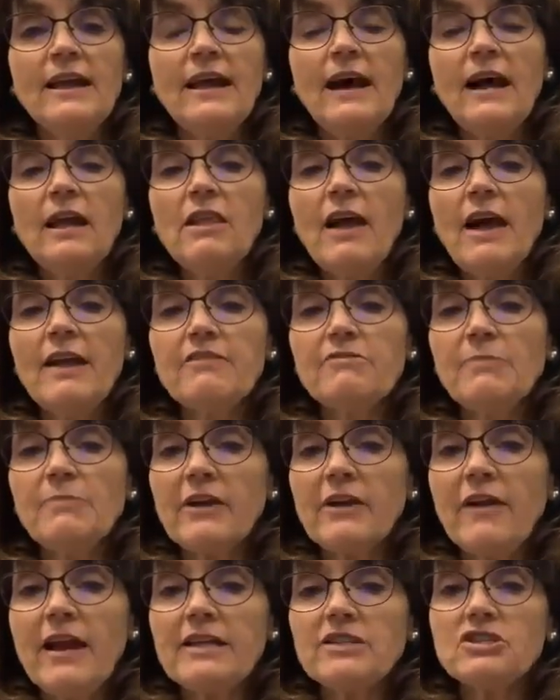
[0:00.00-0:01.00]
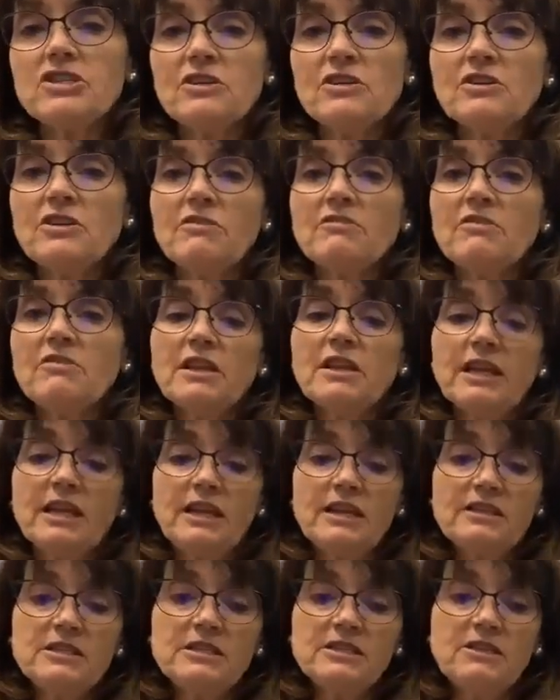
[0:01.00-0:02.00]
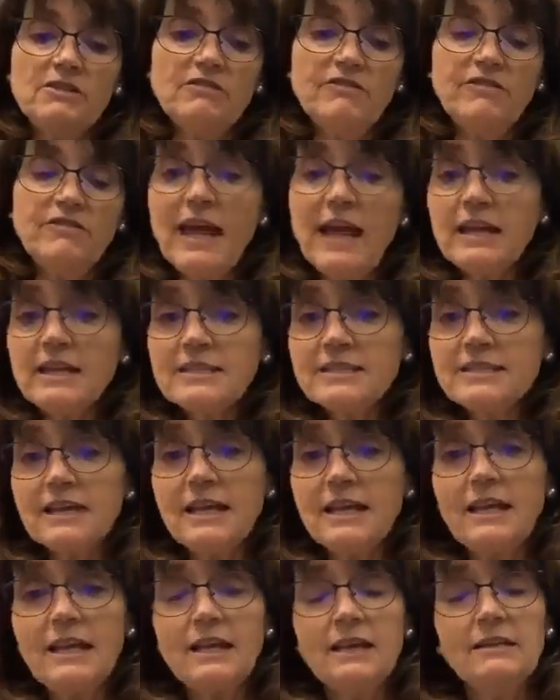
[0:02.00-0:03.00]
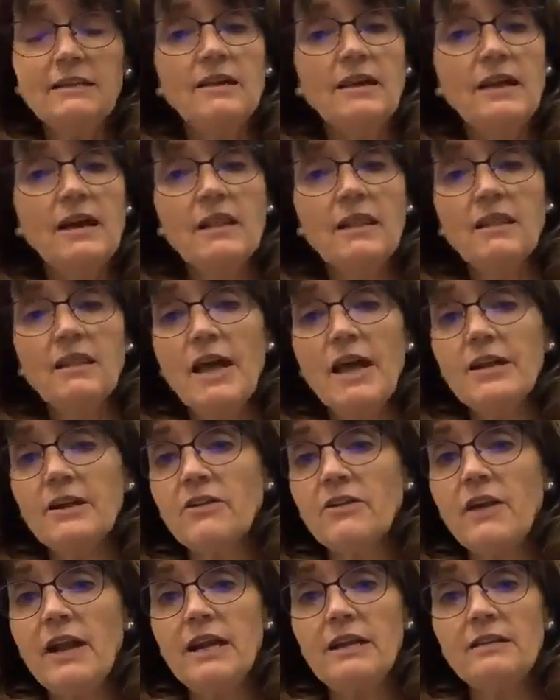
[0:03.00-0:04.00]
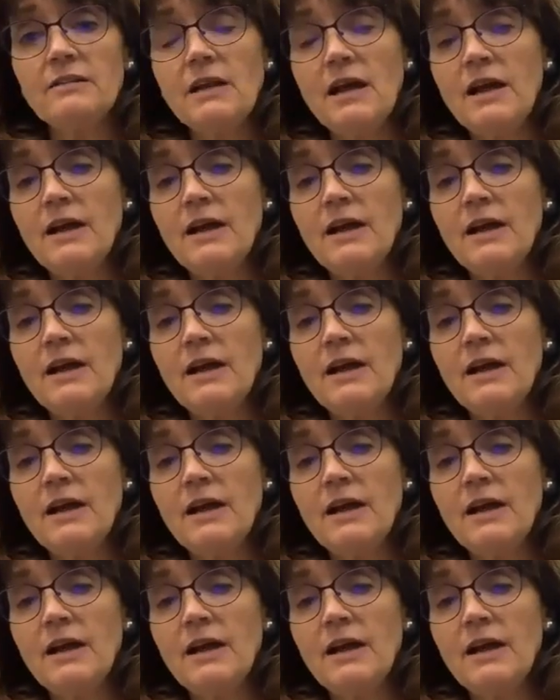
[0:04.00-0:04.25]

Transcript: A lot of my grandchildren are really into fantasy, and a lot of great